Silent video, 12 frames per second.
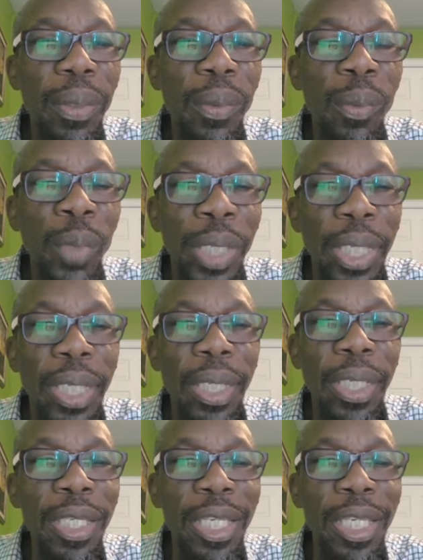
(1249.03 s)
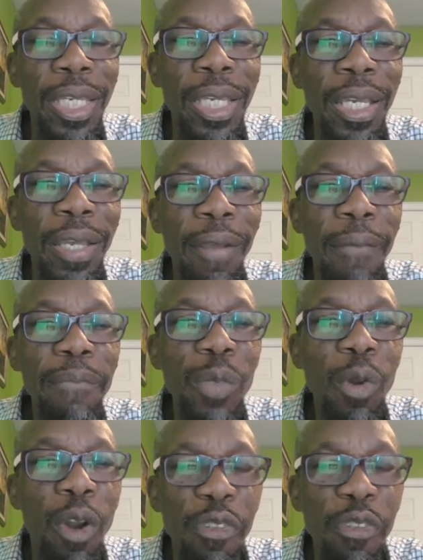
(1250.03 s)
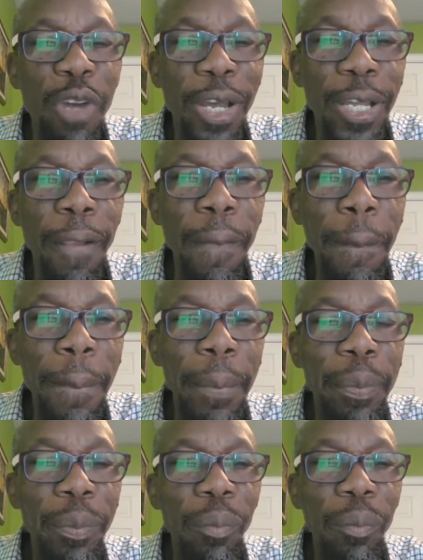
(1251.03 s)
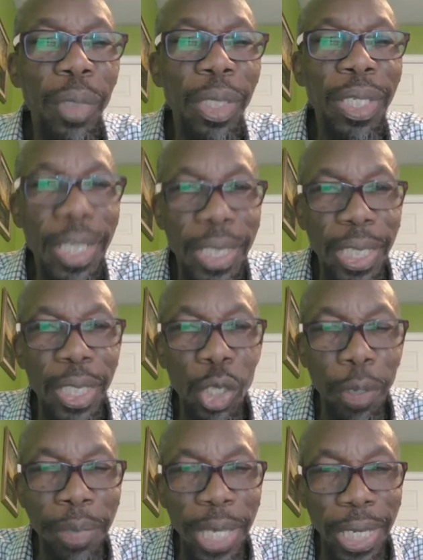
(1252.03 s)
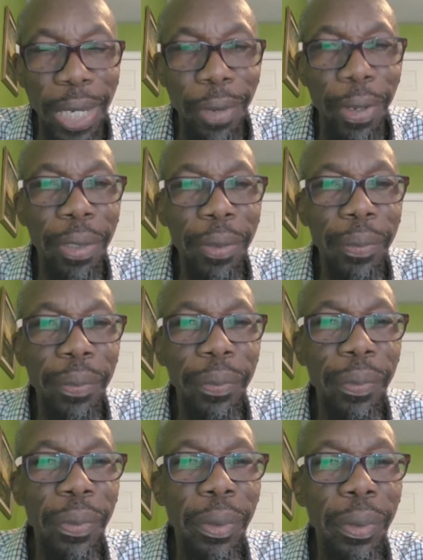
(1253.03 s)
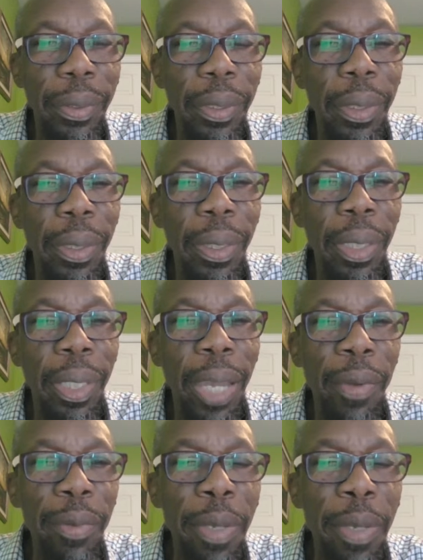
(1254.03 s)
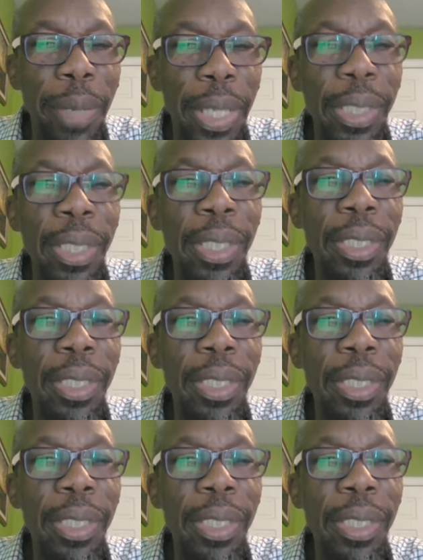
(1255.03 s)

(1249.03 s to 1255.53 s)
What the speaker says: will he offer? He's in Jamaica. I remember